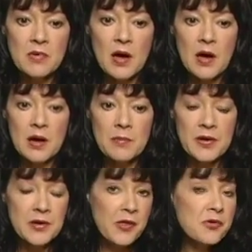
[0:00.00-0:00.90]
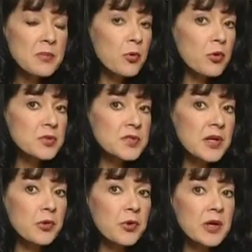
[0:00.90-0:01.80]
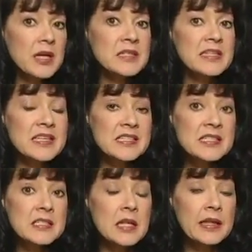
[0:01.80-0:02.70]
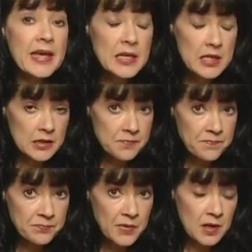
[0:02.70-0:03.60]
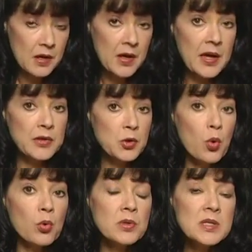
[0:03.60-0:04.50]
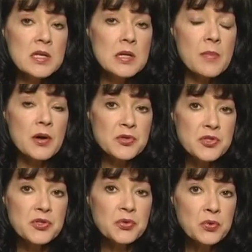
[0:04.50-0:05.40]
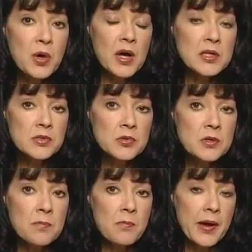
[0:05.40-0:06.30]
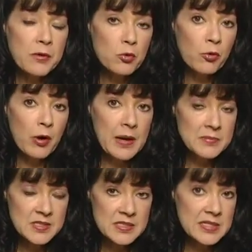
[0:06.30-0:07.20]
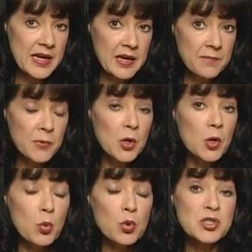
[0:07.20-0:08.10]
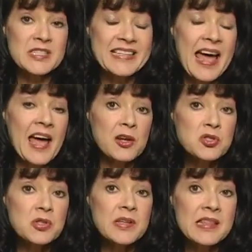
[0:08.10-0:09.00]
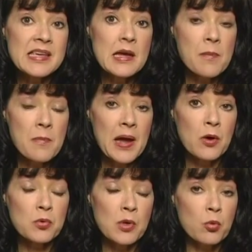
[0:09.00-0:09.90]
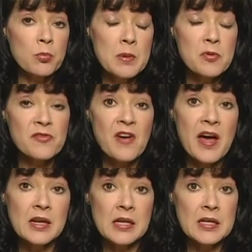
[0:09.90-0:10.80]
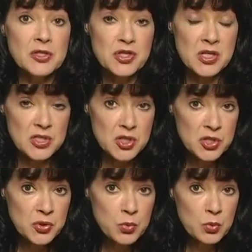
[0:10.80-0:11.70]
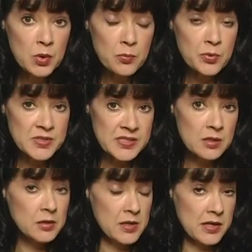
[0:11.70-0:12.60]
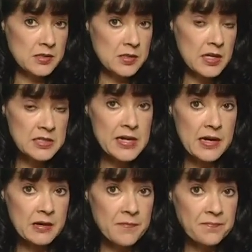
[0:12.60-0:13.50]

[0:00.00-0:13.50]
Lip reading: Another important ingredient is selenium, and you only need about 200 micrograms a day, which is actually the amount that would be provided in just 2 Brazil nuts a day.